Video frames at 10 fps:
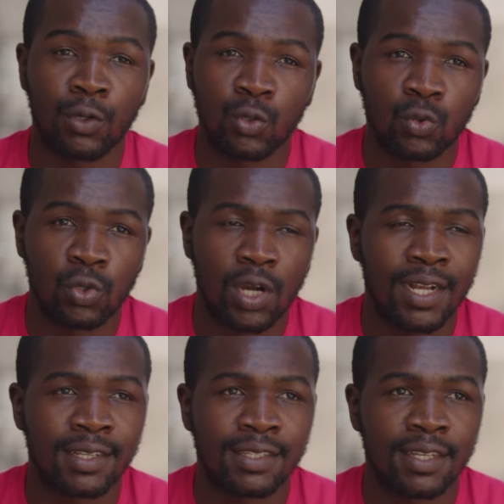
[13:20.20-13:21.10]
to
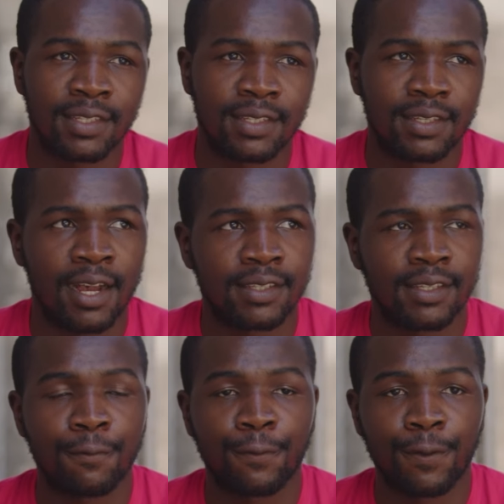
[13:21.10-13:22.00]
access uh,
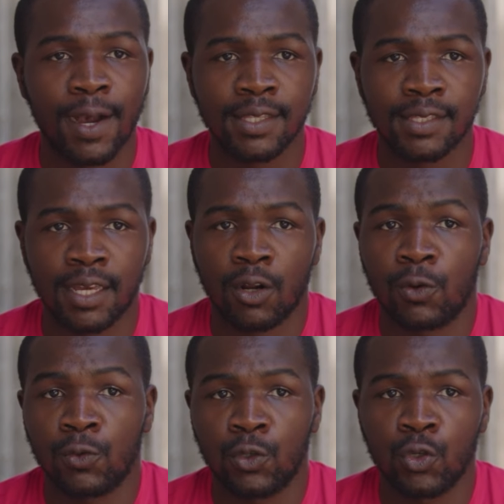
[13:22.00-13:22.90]
some funds that I
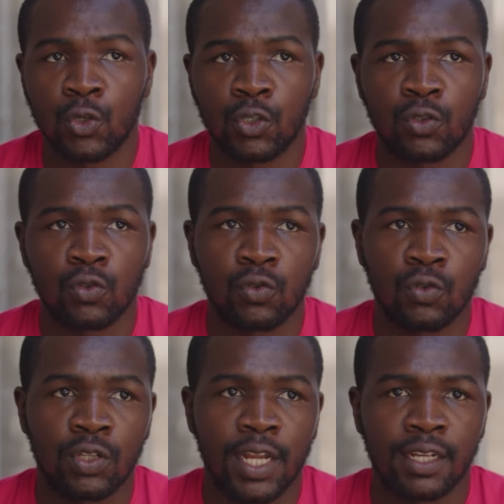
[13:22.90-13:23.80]
could use to
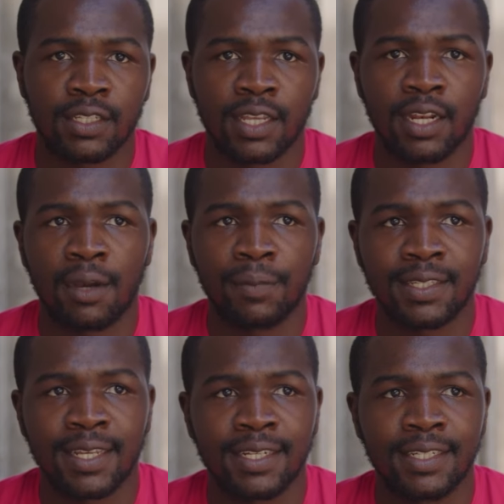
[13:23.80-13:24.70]
like scale up
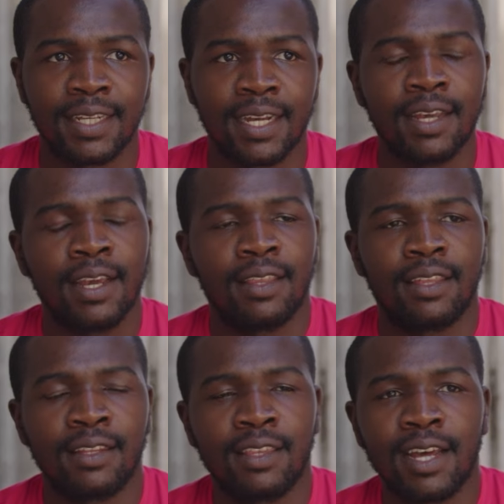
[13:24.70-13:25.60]
this idea.
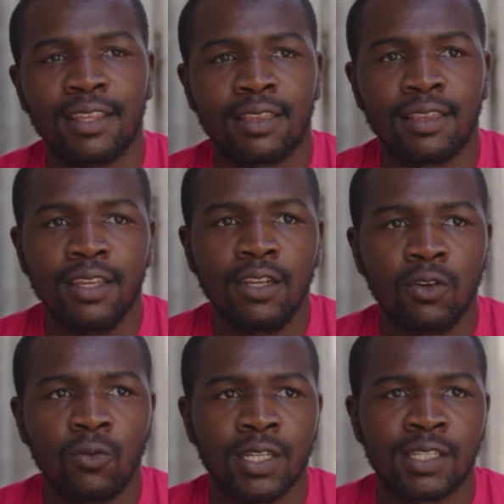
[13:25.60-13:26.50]
And the other
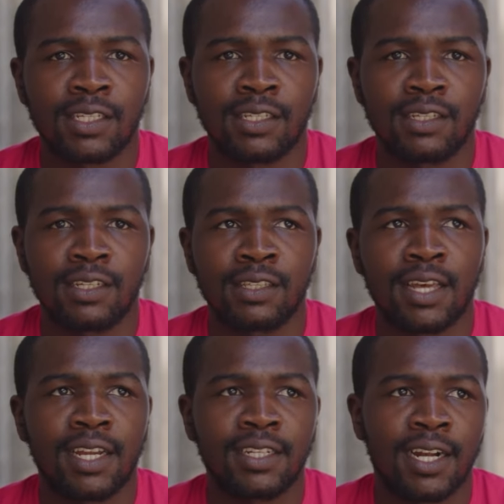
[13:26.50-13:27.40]
thing was is
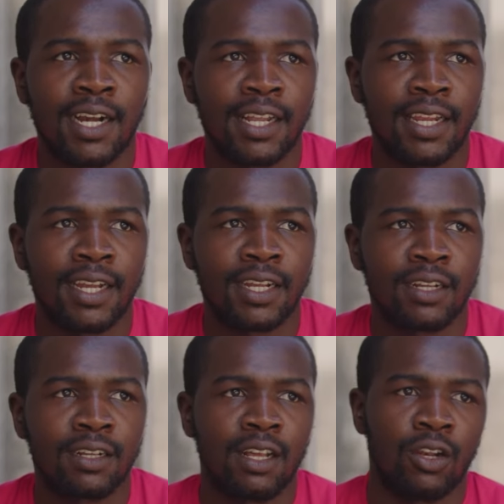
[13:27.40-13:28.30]
that uh, like
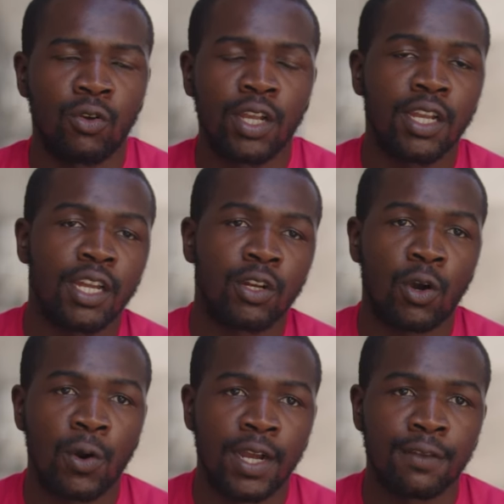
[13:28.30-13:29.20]
looking at
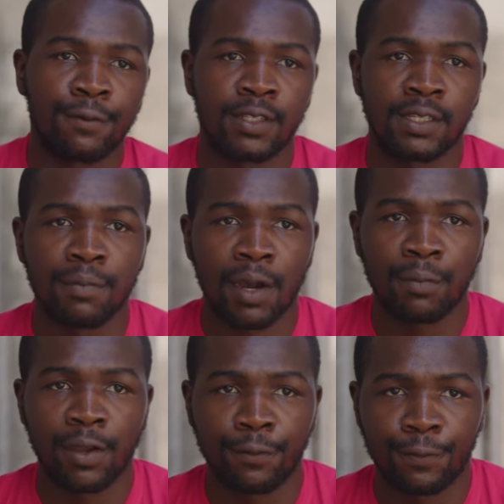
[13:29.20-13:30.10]
our
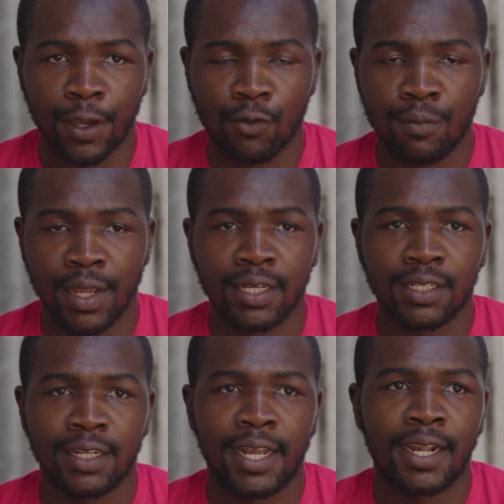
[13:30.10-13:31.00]
Zimbabwe
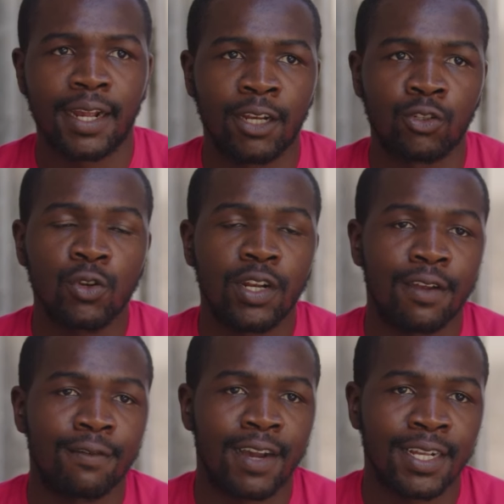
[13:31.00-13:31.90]
environment, like I do not
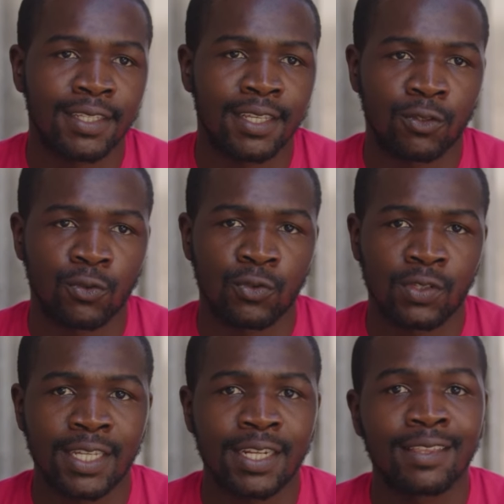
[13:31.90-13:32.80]
have access to
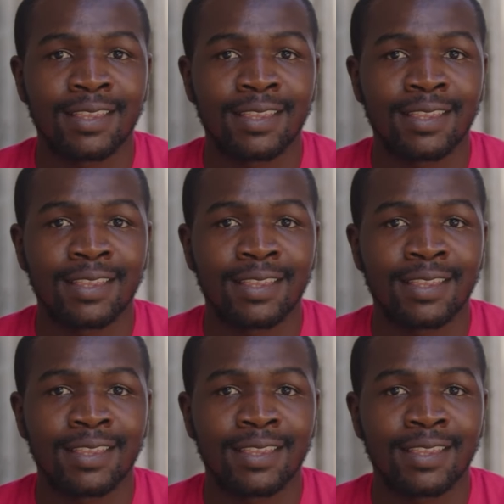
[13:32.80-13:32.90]
certain